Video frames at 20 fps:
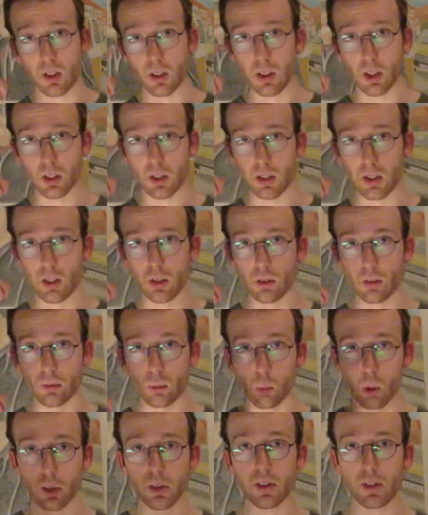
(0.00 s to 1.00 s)
the idea
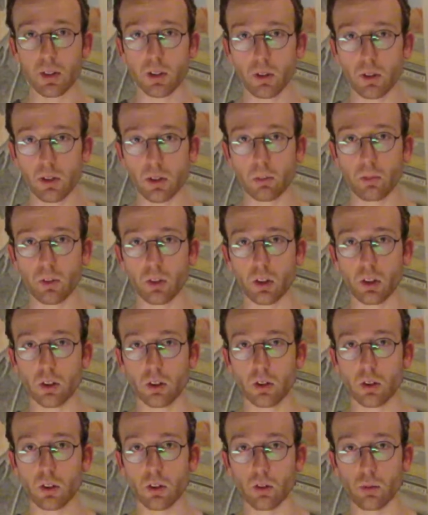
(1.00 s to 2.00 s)
of wanting something,
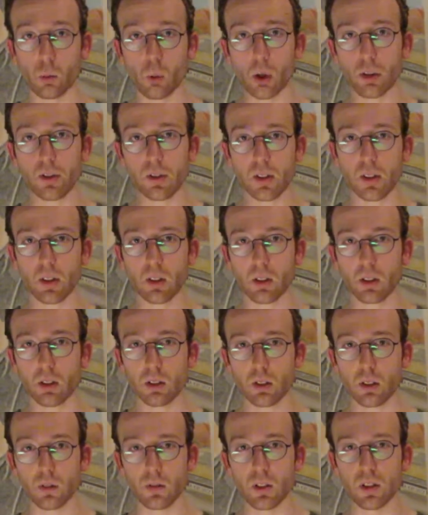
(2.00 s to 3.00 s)
of wanting,
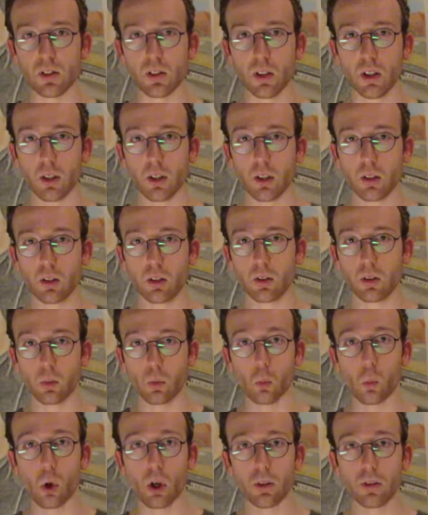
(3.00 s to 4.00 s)
desire,
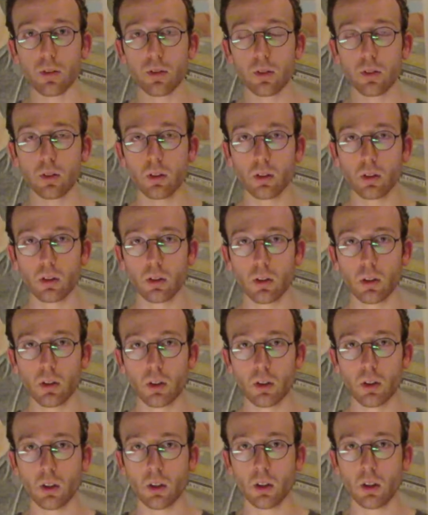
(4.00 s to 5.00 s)
want,
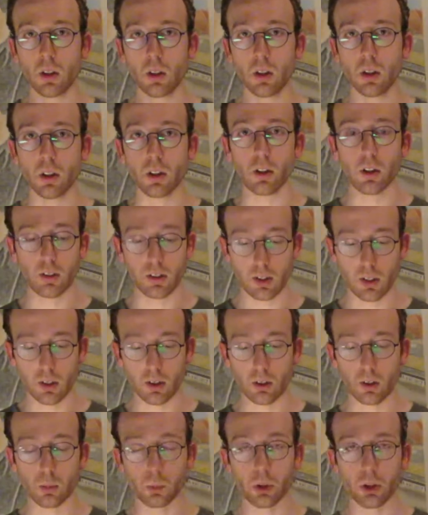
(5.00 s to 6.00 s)
and I
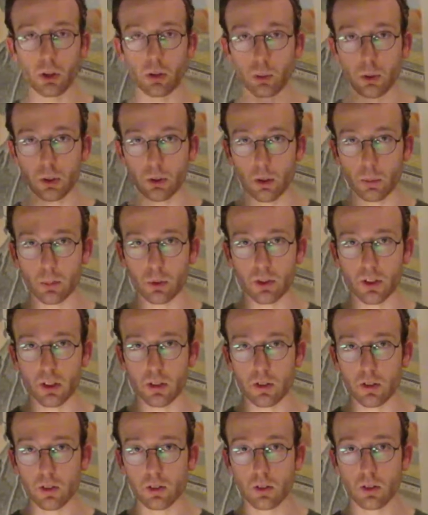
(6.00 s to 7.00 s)
take the word which
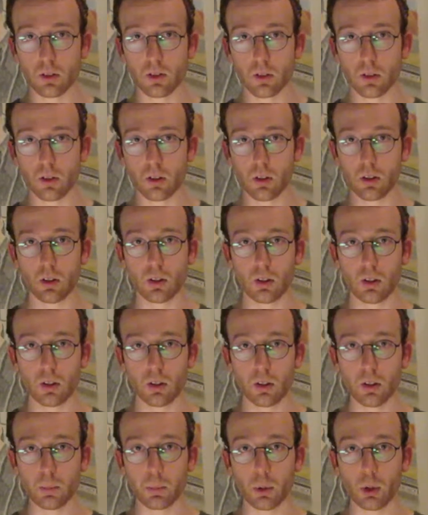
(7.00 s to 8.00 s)
represents
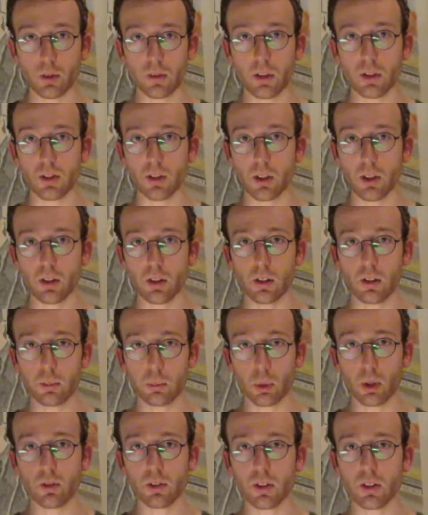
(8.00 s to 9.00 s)
the
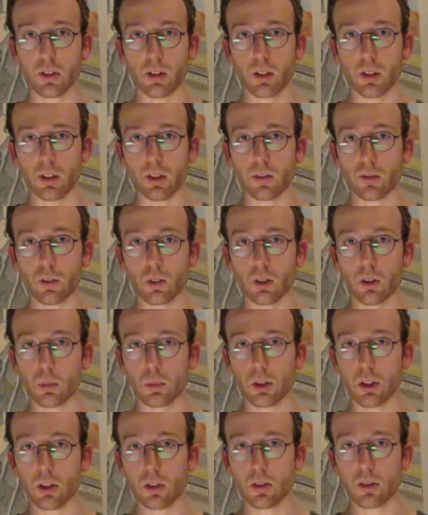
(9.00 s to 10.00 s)
previously identified
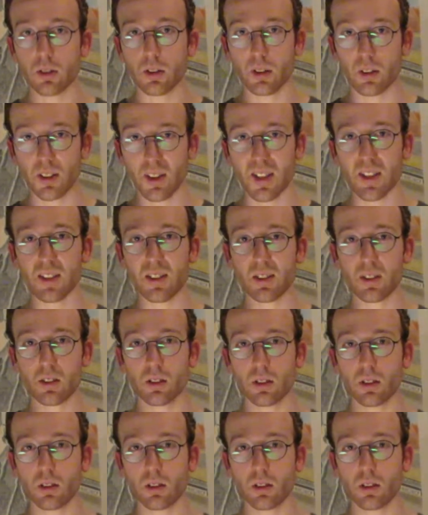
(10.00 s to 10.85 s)
object, it,